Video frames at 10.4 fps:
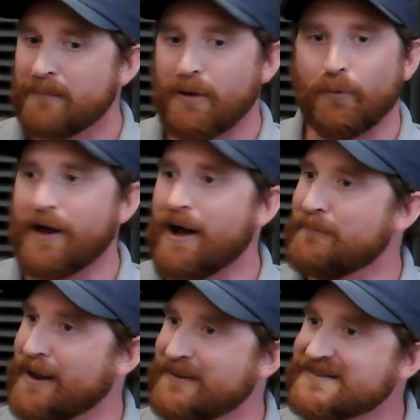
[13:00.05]
but we're not
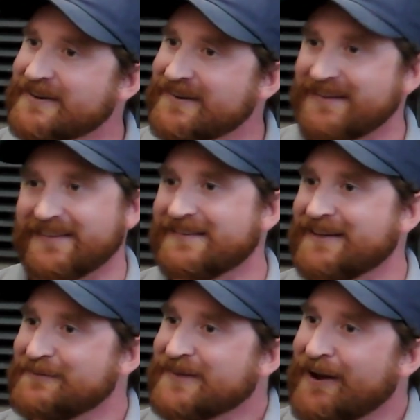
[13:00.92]
babysitters at the
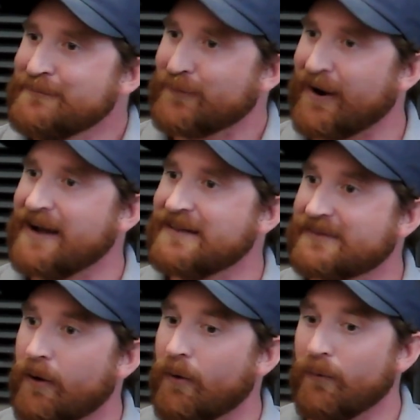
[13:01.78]
same time, right?
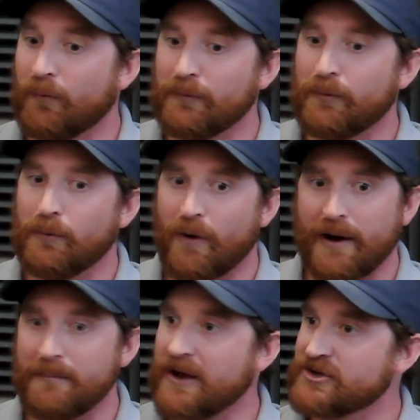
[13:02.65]
So we
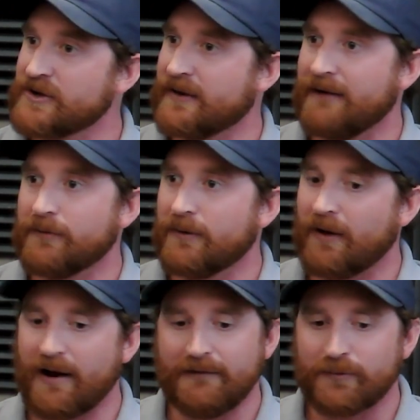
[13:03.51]
want to make sure
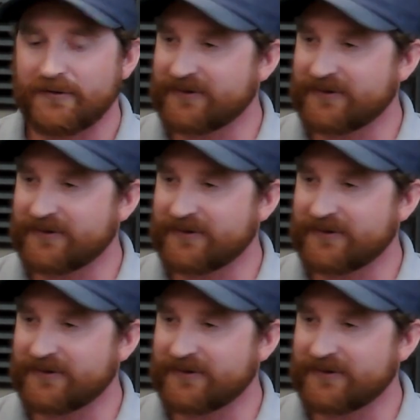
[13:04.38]
that everyone's